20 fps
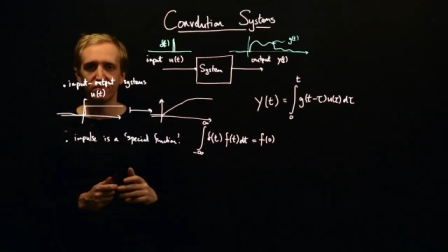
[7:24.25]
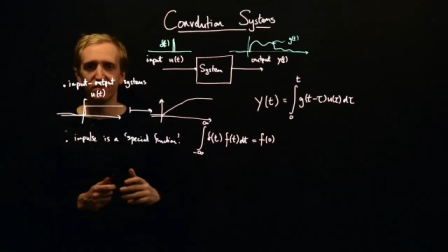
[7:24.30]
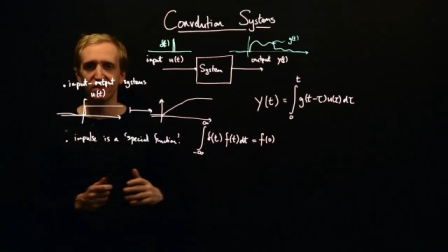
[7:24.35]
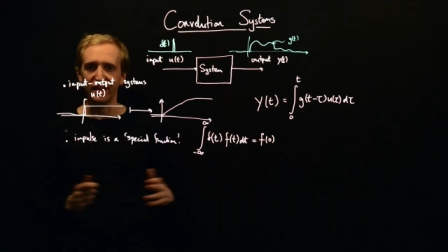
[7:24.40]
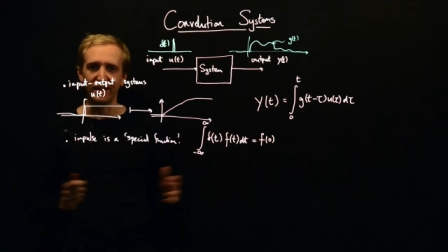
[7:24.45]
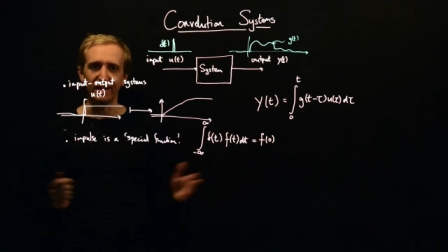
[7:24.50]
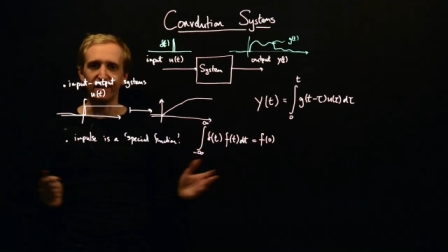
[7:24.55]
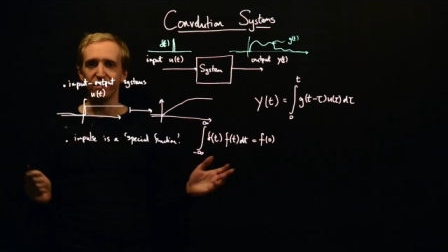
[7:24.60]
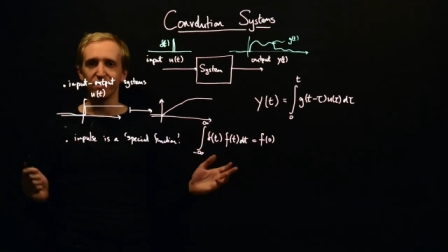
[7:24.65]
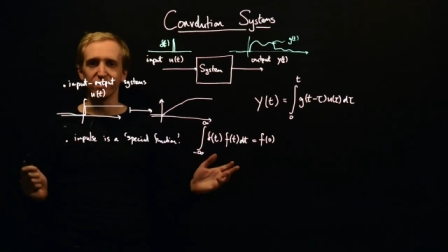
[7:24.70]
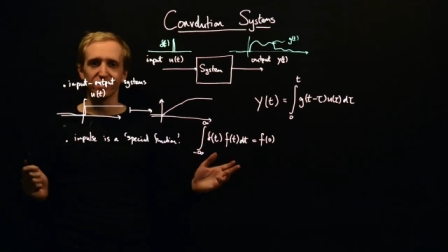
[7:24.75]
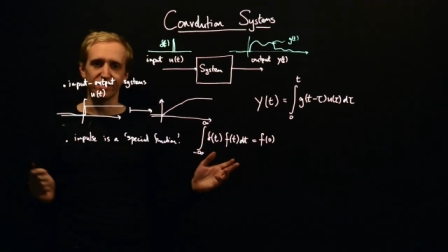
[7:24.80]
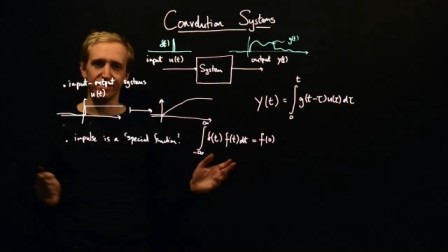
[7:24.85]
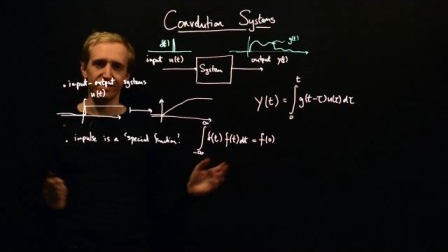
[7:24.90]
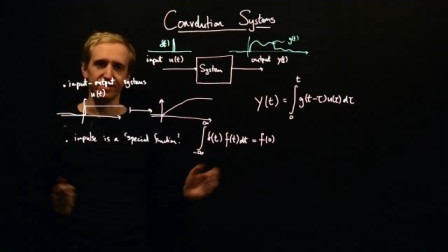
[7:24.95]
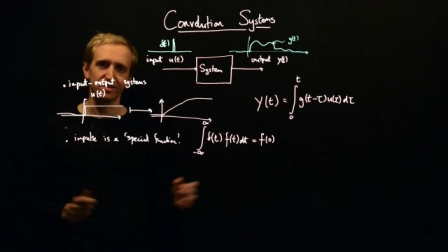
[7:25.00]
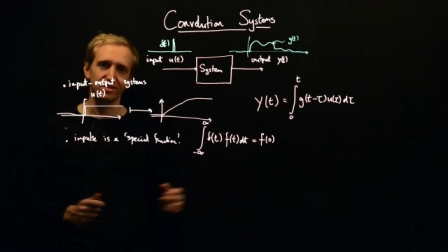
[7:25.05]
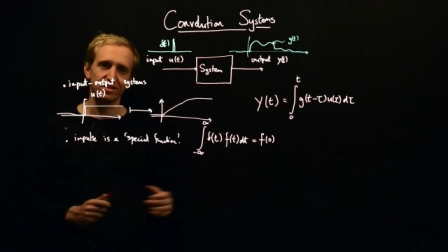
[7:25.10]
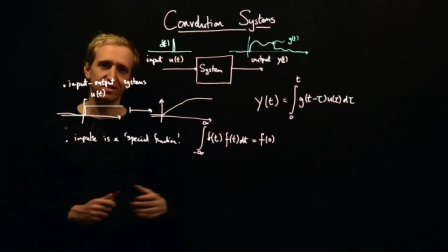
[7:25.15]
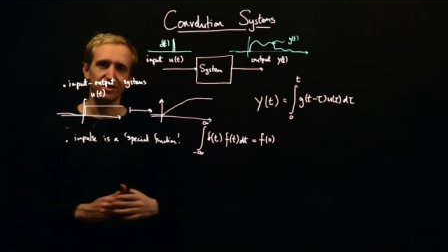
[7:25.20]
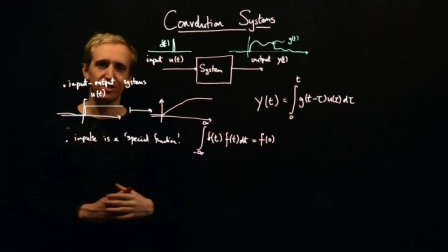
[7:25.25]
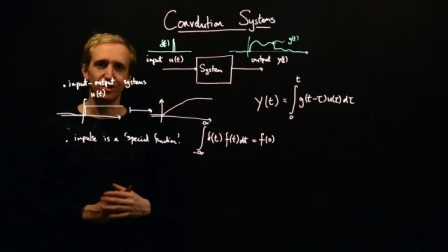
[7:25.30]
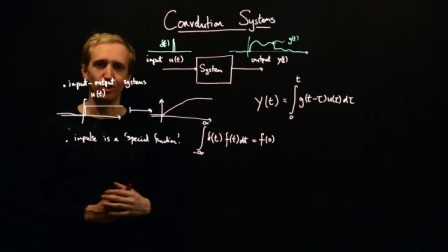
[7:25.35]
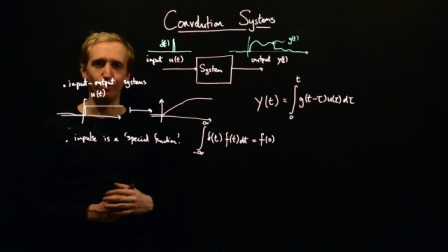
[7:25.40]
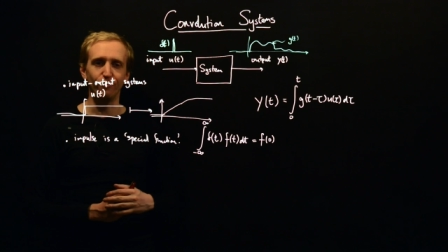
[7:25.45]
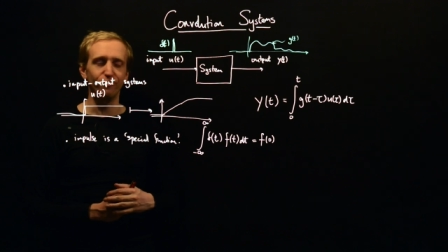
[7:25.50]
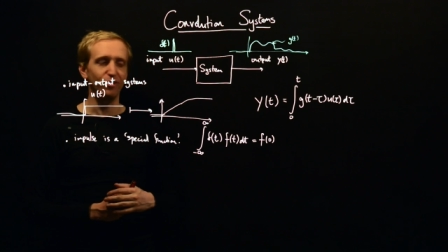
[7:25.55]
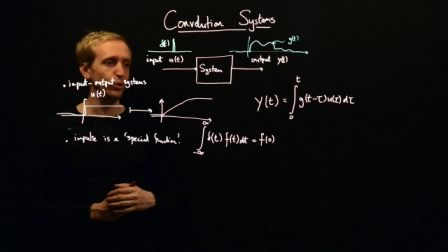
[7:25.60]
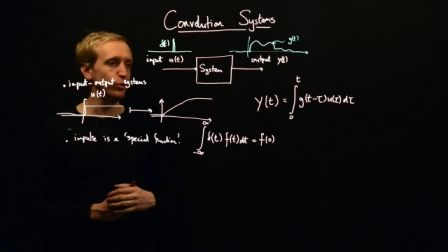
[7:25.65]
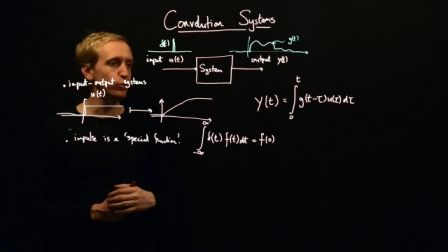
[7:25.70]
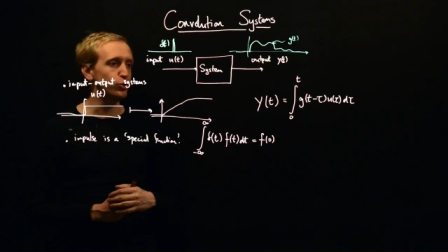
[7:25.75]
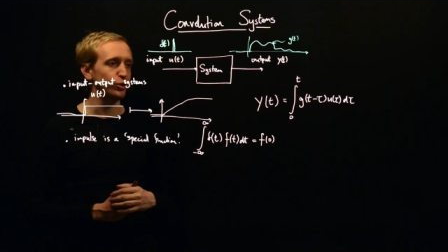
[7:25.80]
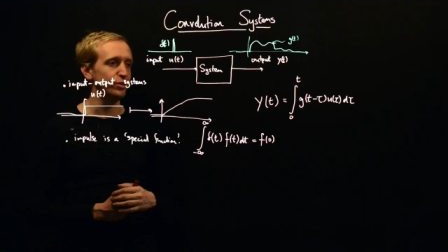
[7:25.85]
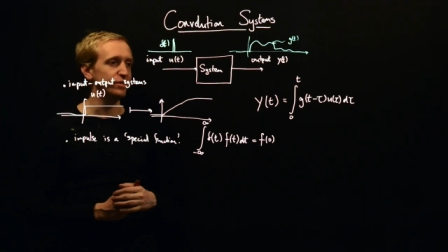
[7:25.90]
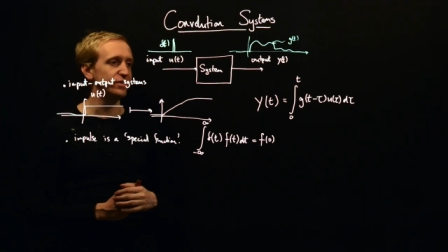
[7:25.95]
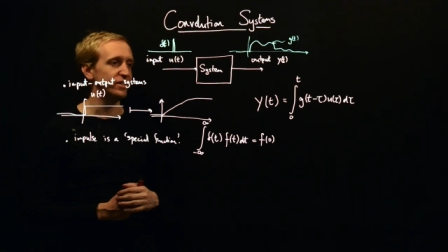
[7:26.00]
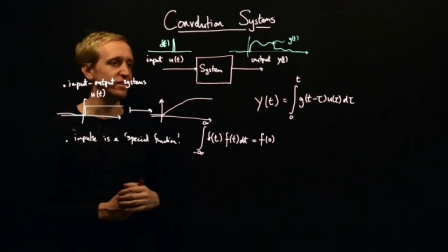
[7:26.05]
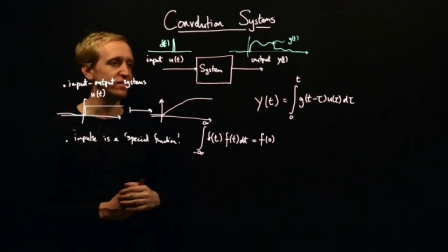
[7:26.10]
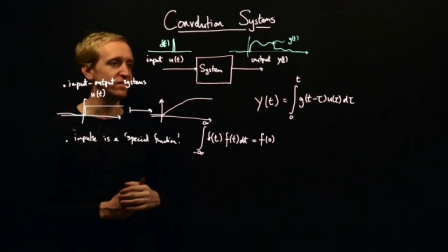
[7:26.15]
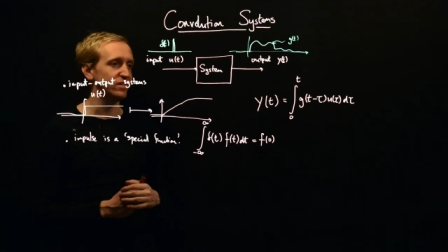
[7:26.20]
things as
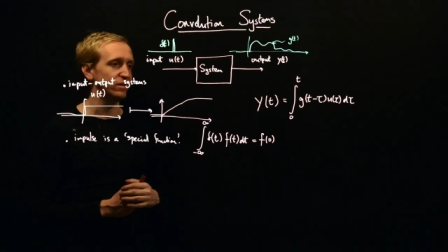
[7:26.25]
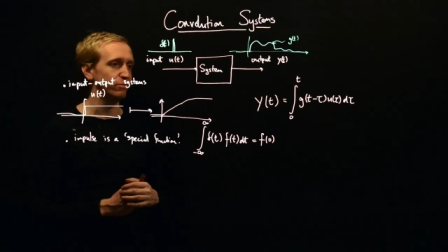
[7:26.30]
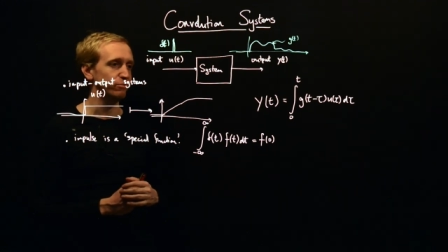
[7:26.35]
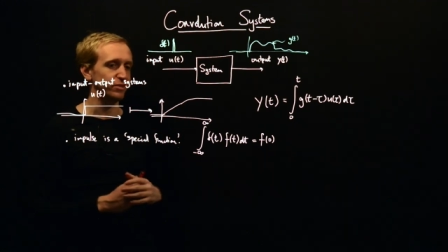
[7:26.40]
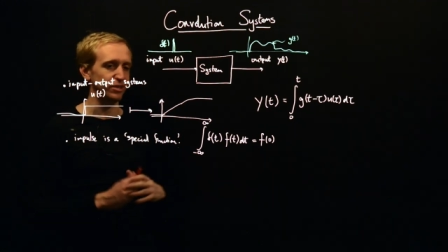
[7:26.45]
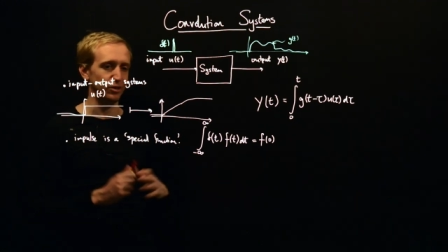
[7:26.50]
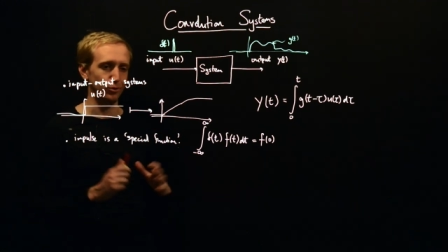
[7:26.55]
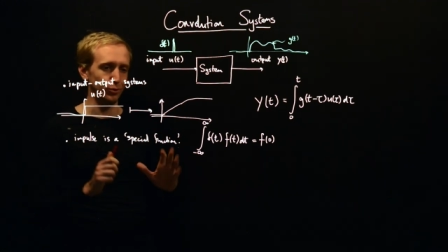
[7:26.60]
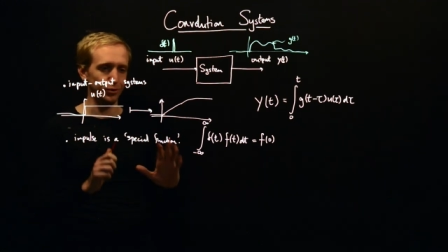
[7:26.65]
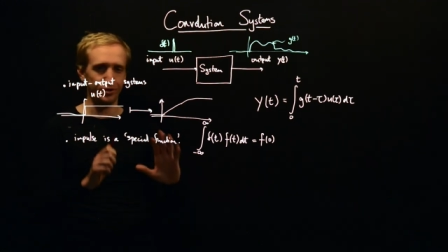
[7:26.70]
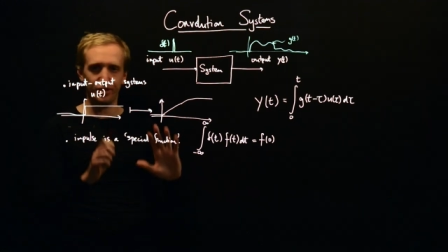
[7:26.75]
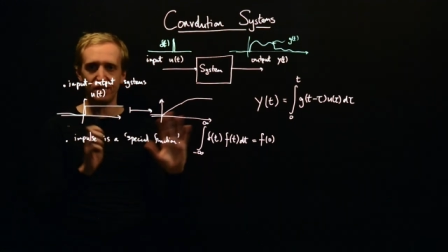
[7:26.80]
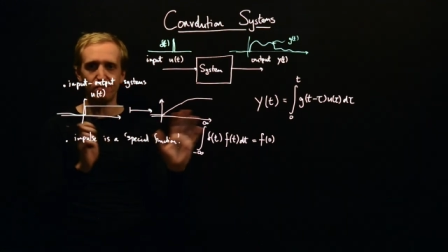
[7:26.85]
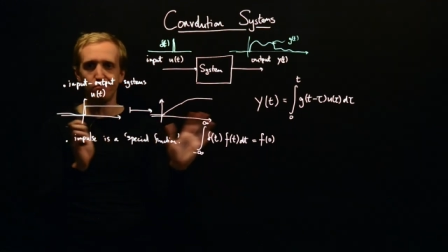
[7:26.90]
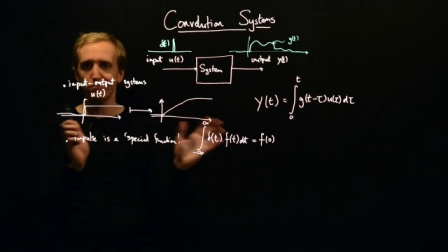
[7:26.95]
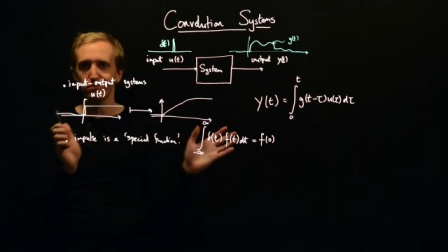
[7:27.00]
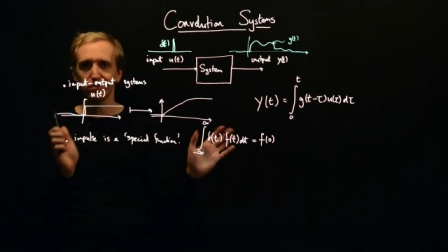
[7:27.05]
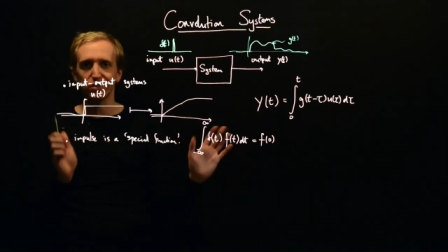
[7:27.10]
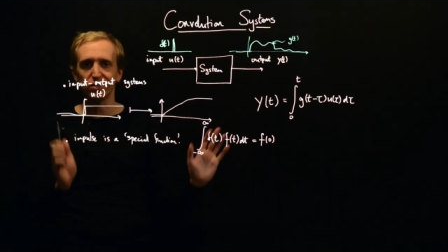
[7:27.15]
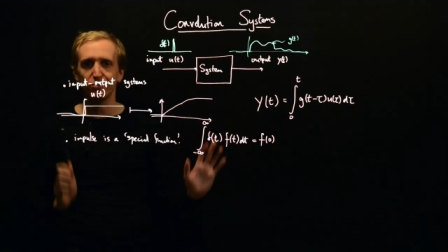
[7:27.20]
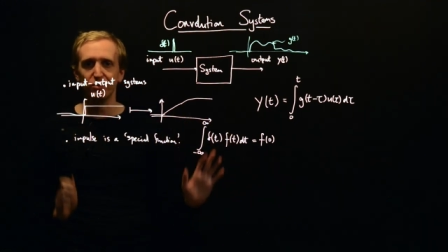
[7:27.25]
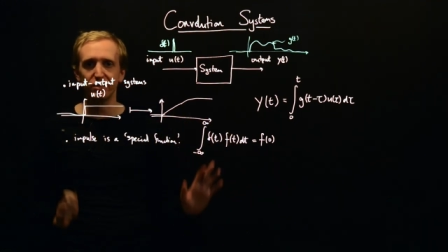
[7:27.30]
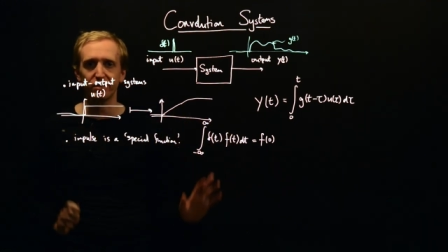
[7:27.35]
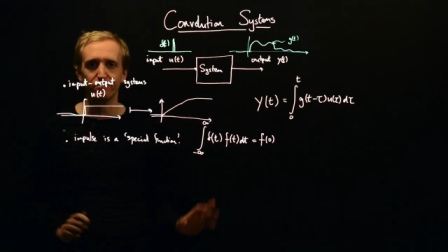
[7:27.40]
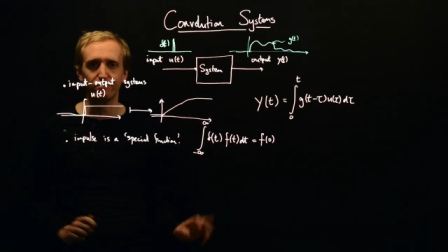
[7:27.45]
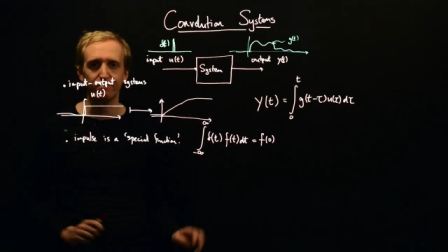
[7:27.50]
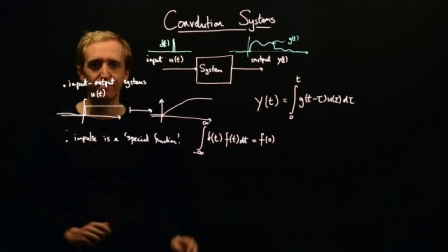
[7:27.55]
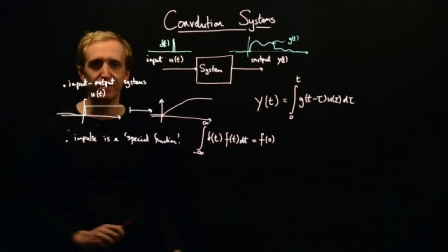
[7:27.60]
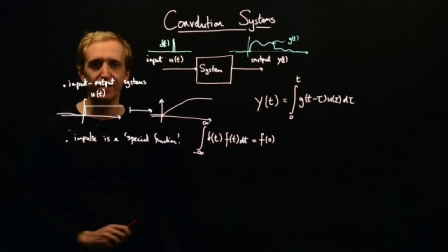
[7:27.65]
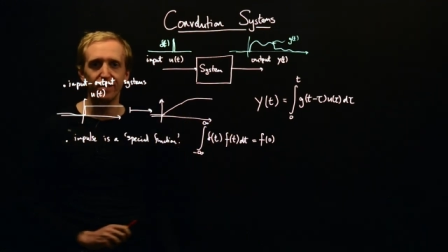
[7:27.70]
convolution systems? It all seems a bit